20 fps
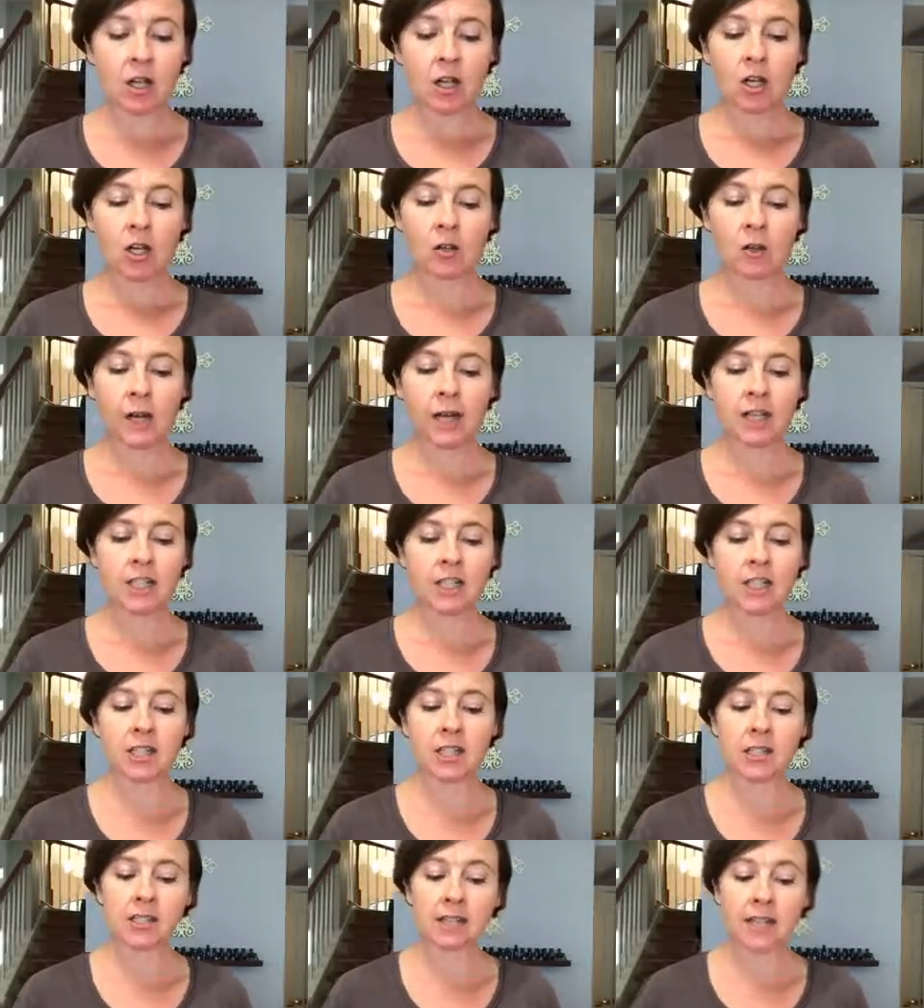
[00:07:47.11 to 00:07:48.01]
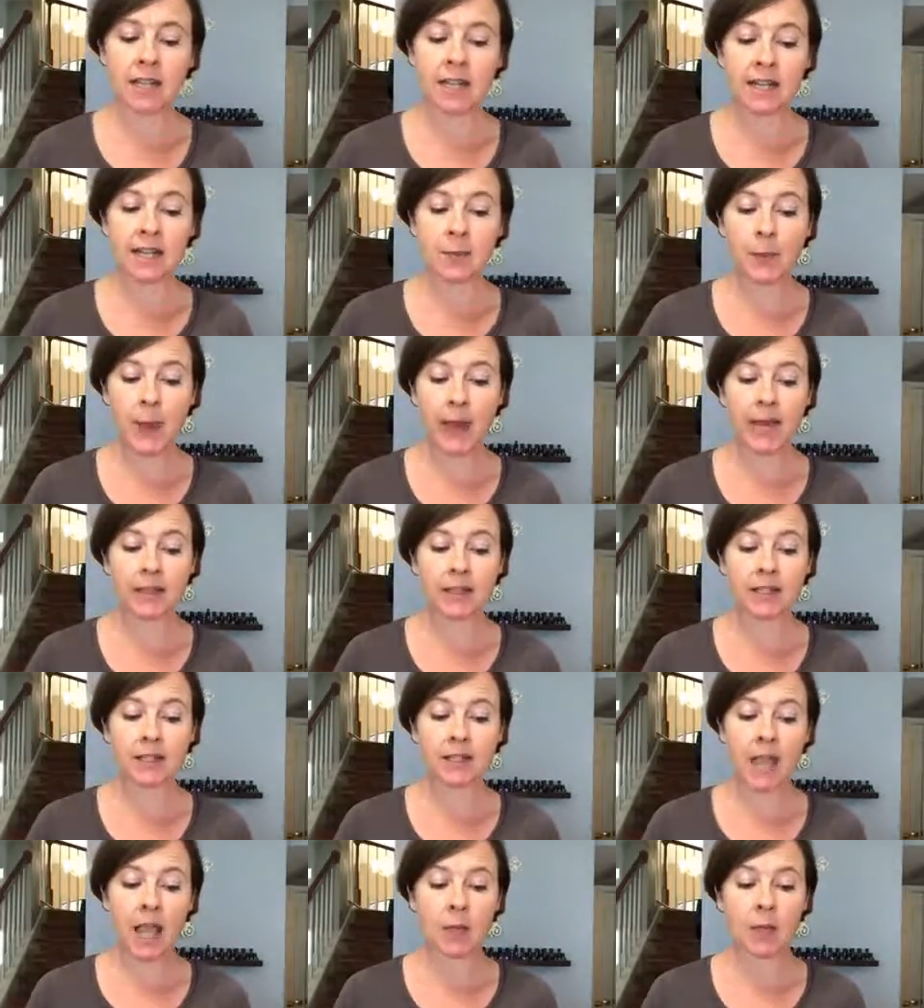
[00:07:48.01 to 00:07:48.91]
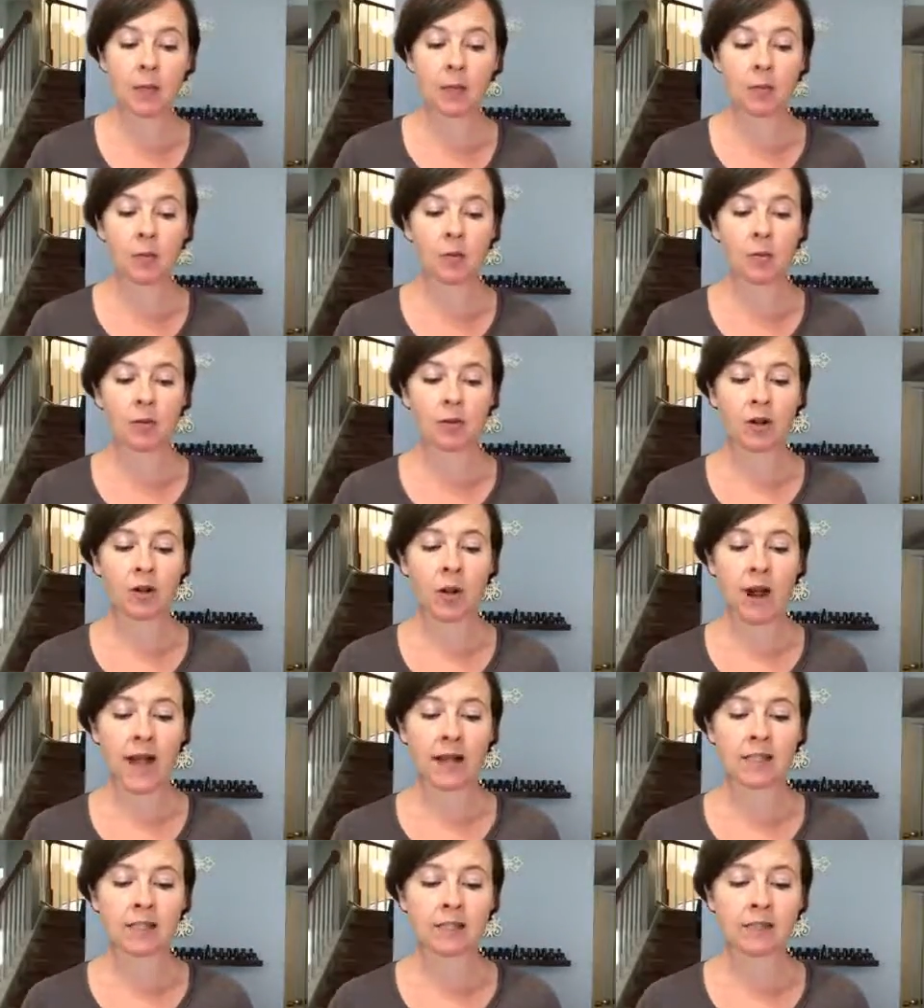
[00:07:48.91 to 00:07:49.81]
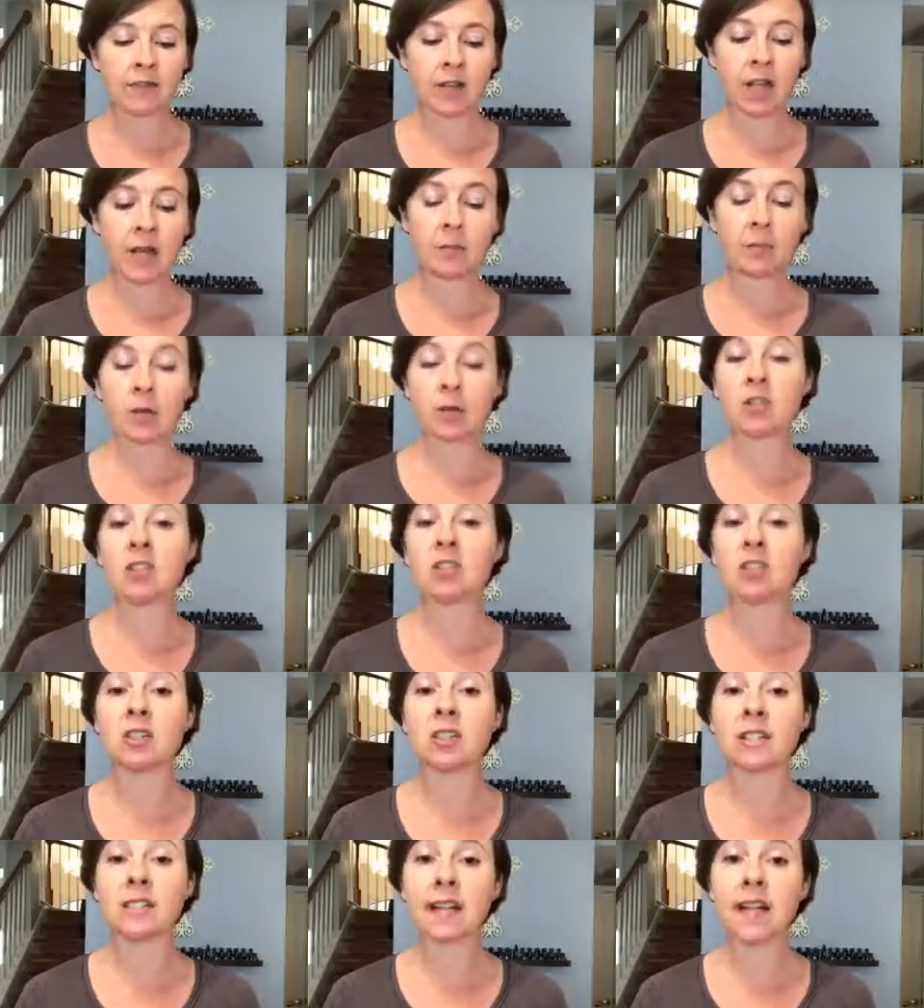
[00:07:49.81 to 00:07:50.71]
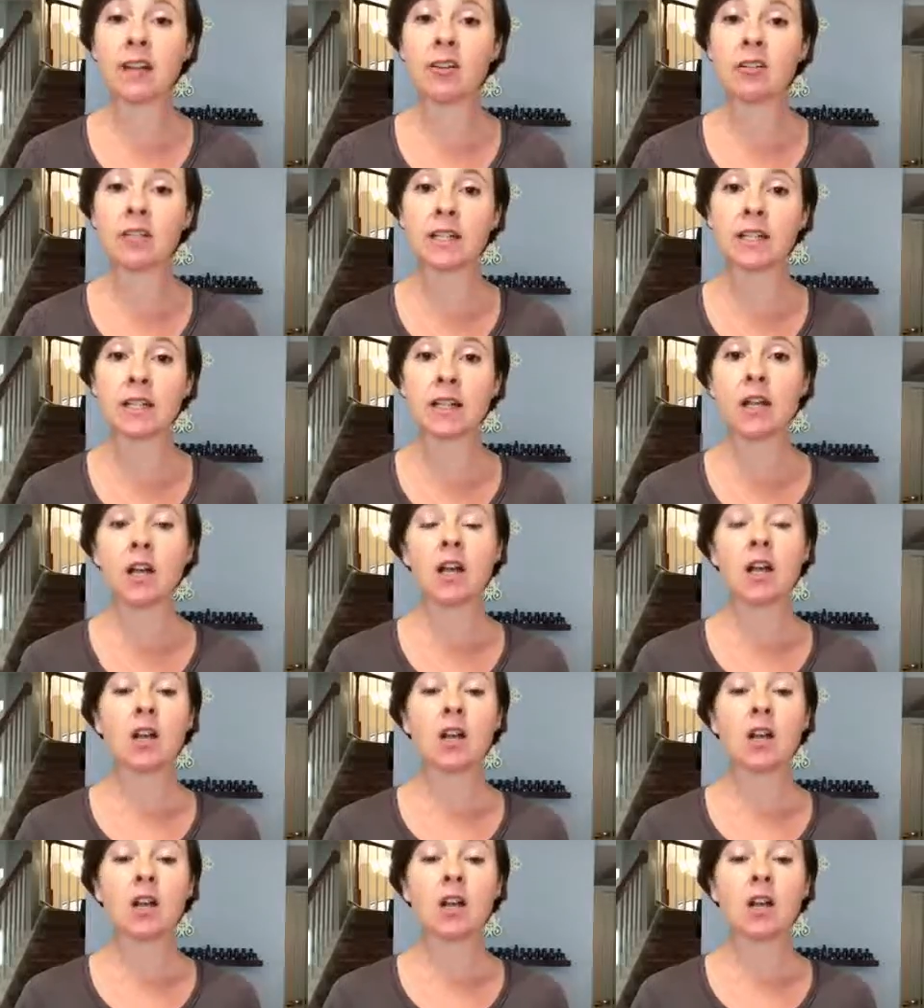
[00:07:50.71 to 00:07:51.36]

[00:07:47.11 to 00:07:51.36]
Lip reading: courageous, independent, capable, proactive, and personal integrity,